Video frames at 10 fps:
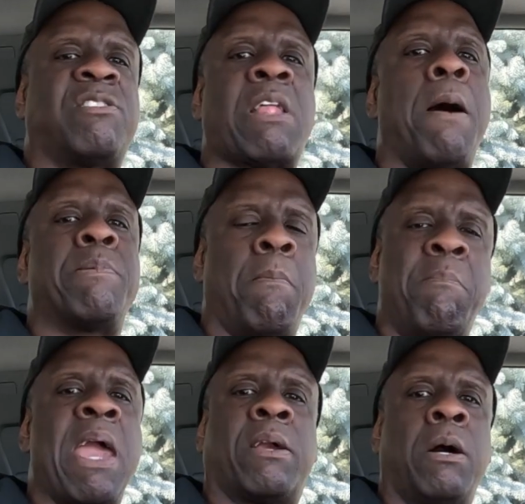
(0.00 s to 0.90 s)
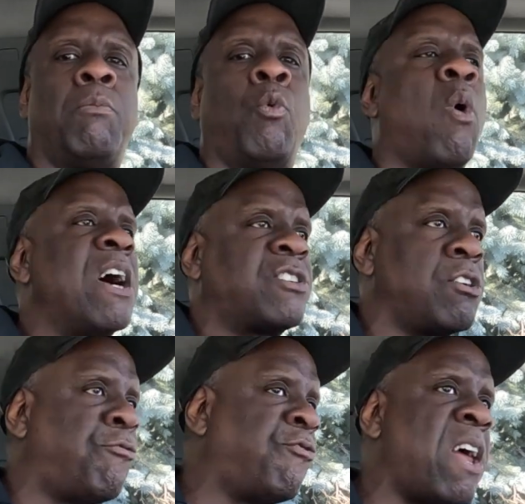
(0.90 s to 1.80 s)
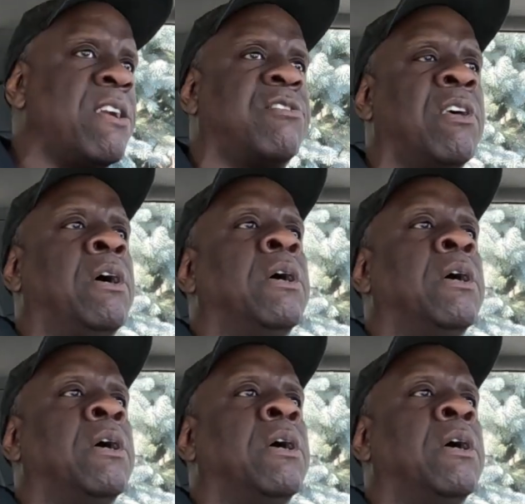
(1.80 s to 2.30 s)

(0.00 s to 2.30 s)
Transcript: stop your makeup, wash your face.